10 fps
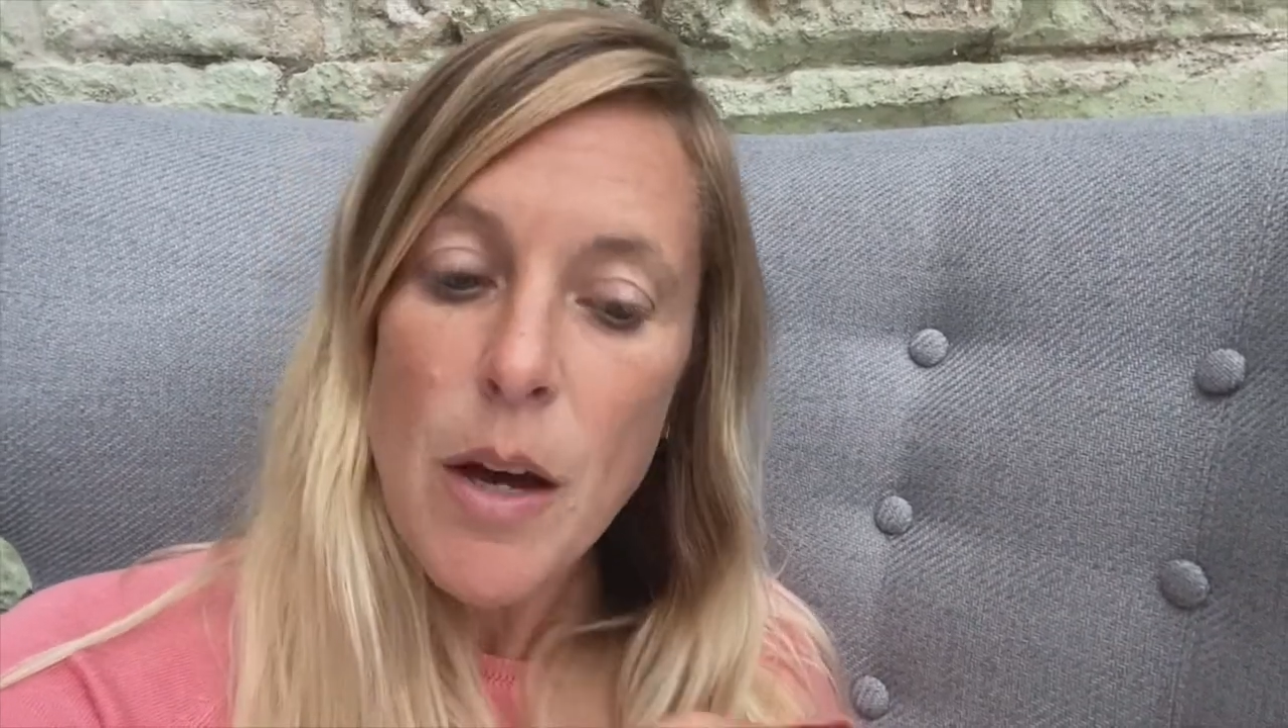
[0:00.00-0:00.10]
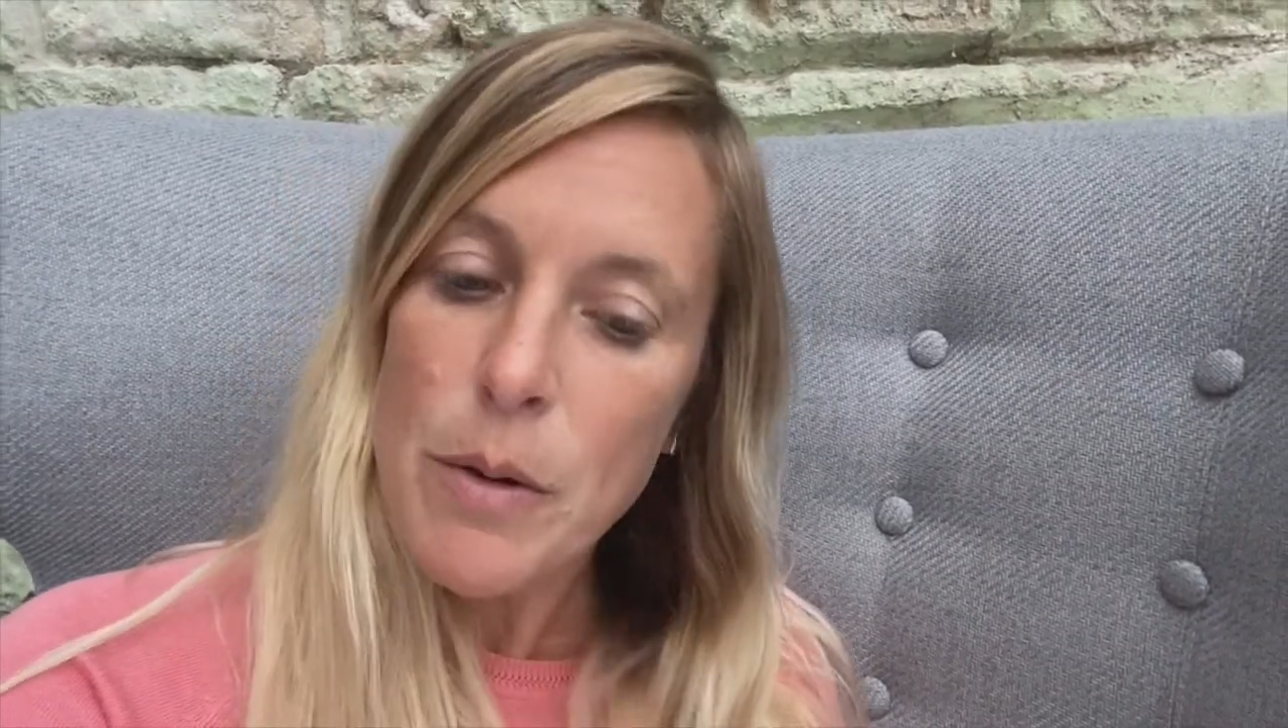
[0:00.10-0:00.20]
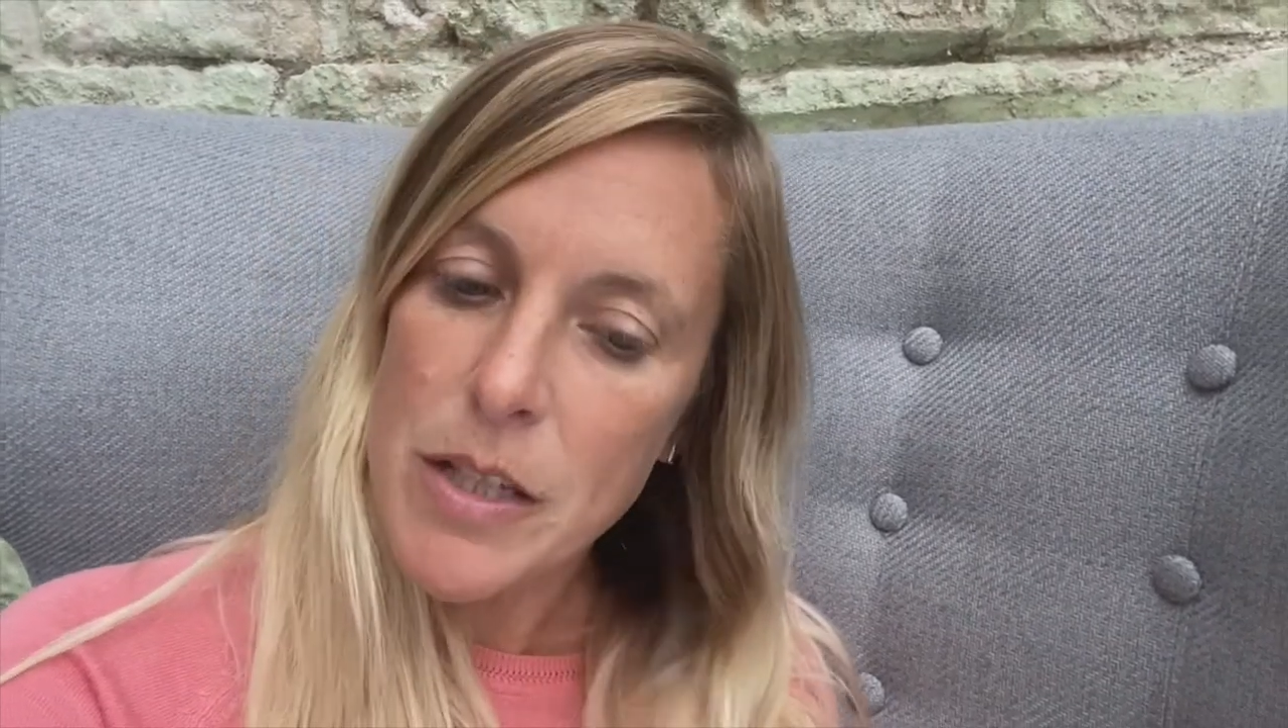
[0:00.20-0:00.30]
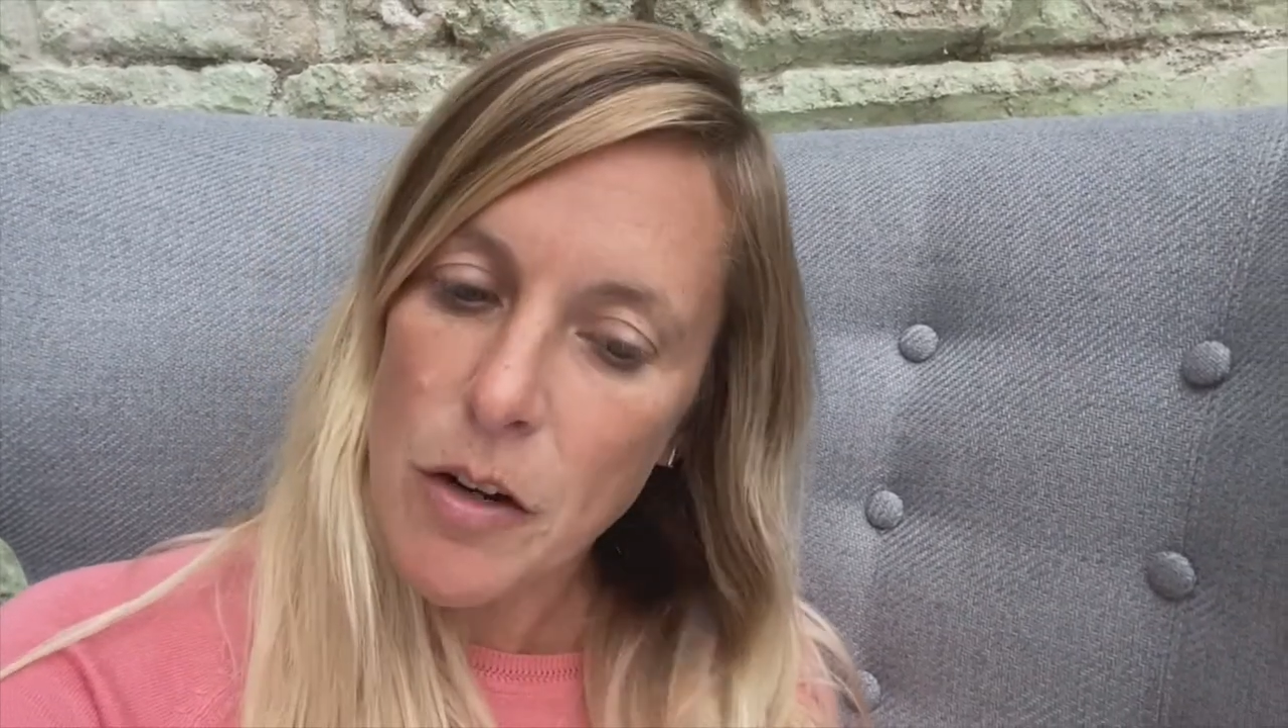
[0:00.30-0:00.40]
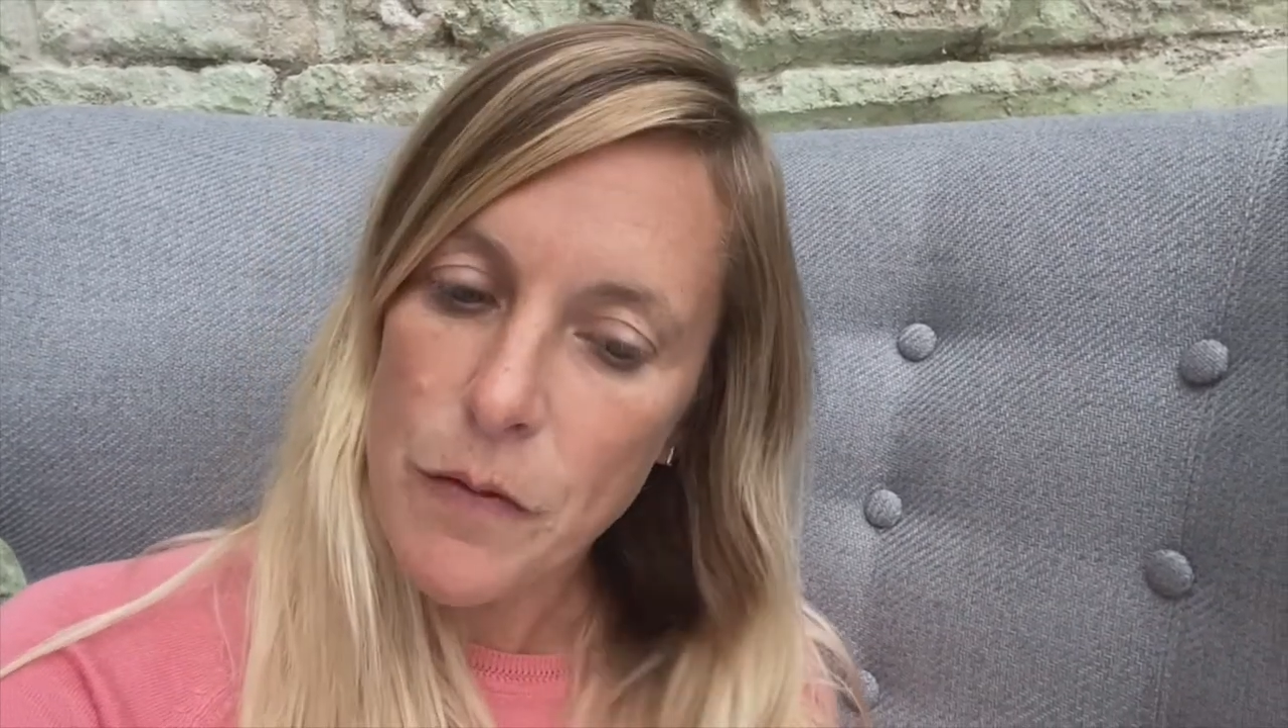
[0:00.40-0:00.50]

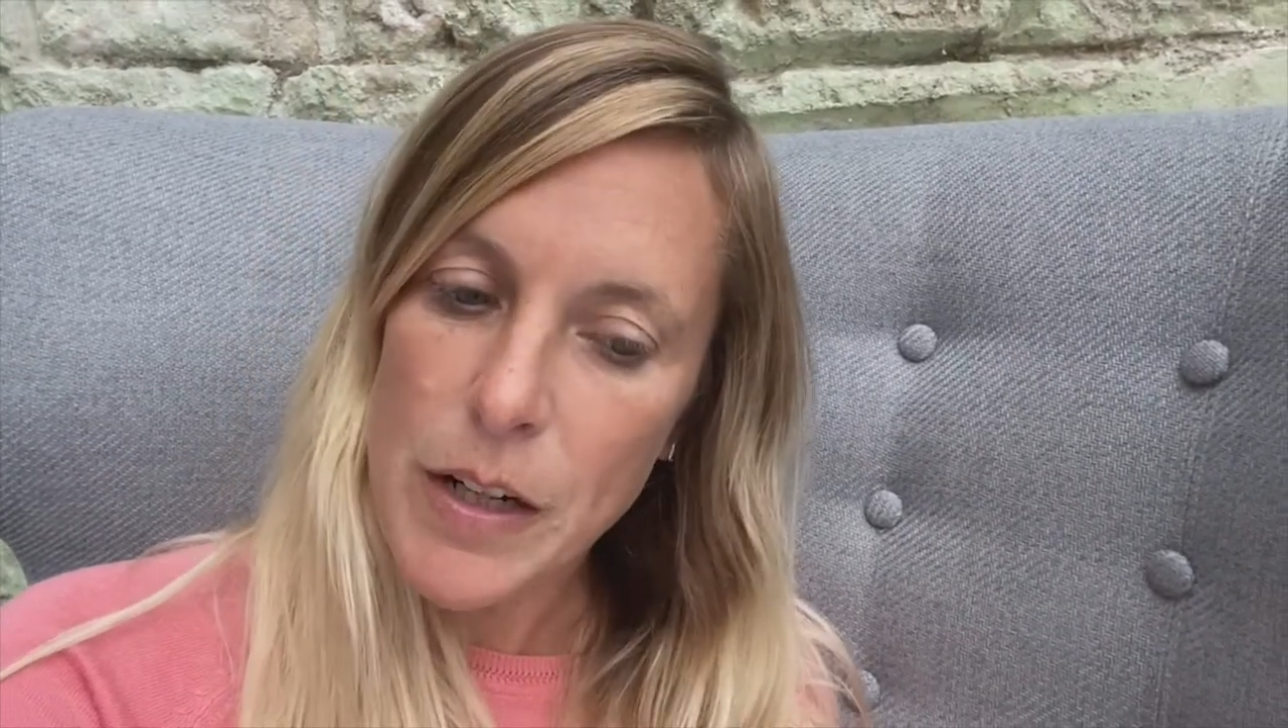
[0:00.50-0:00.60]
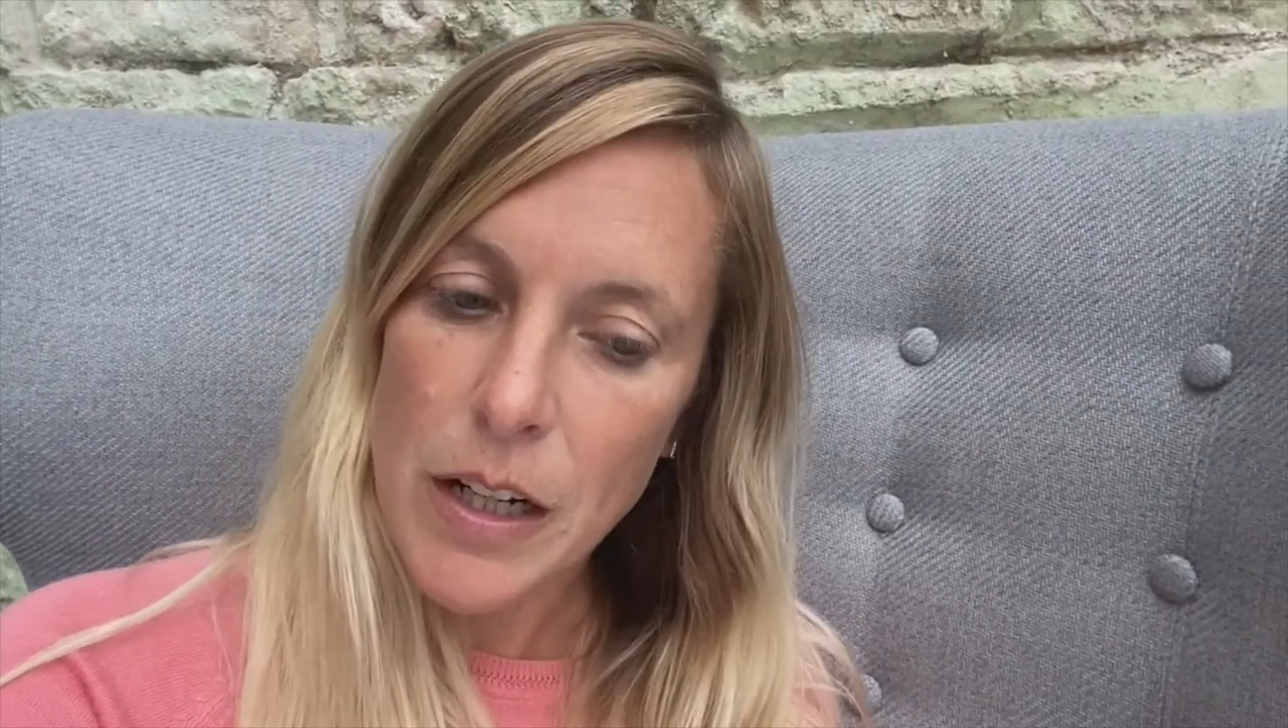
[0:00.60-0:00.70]
with Dolphin